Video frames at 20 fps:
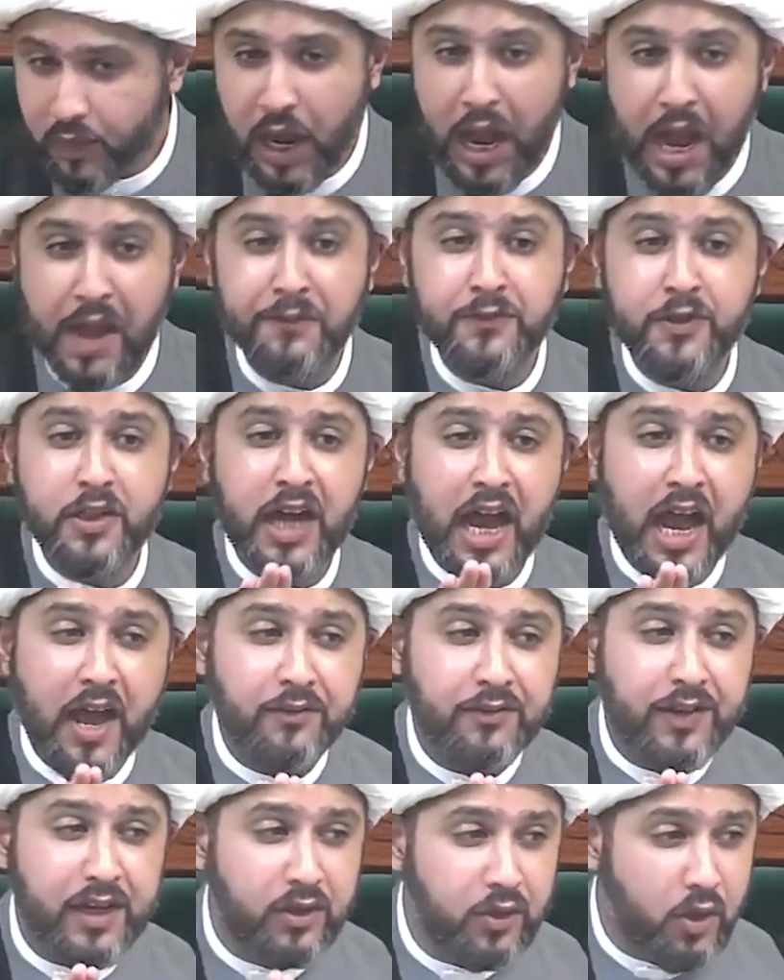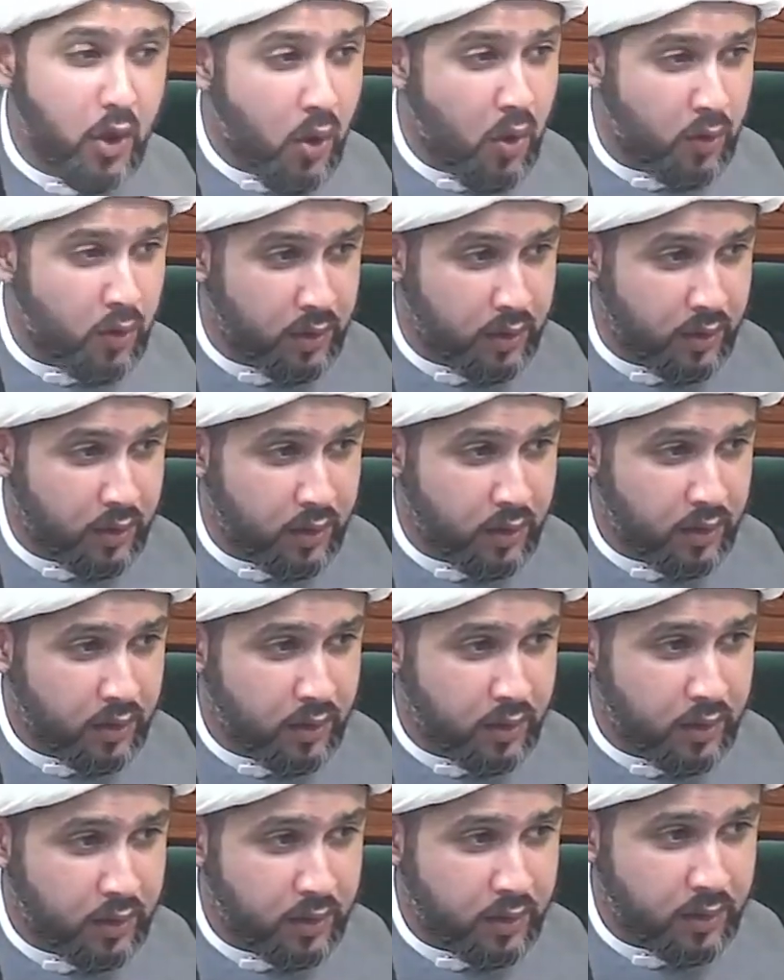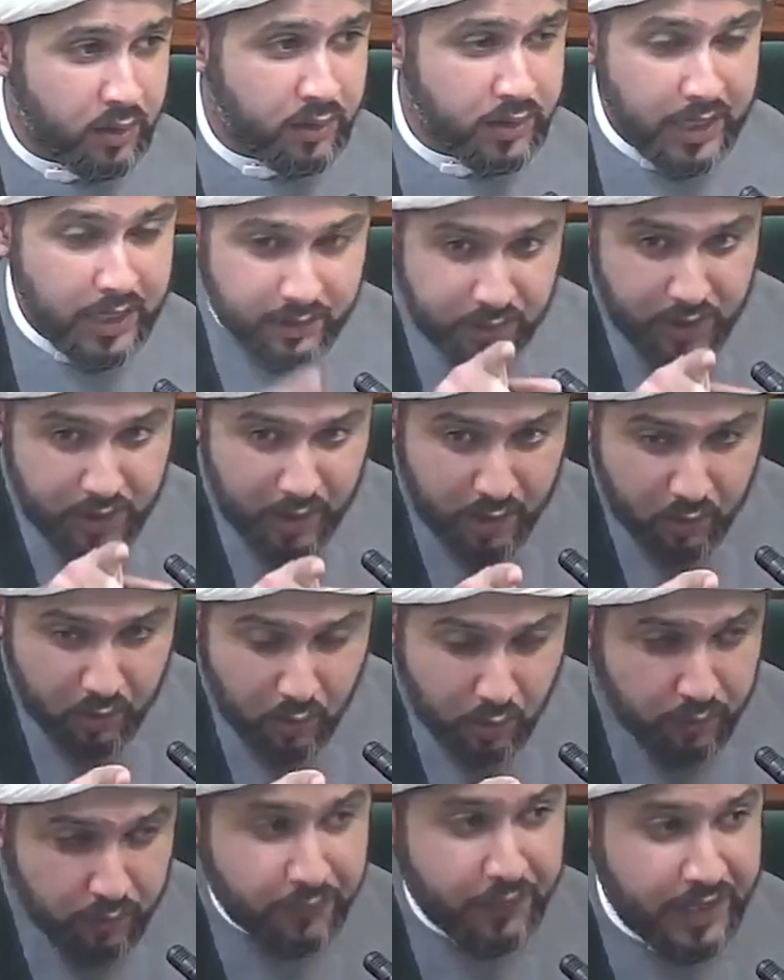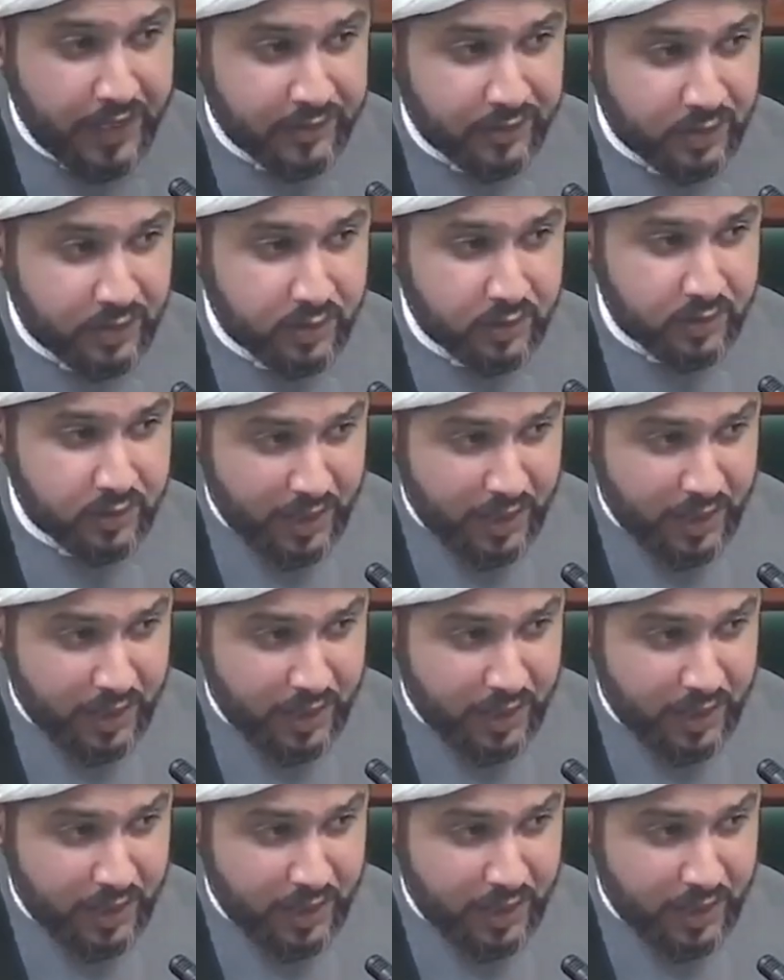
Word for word: after having known that they are convinced,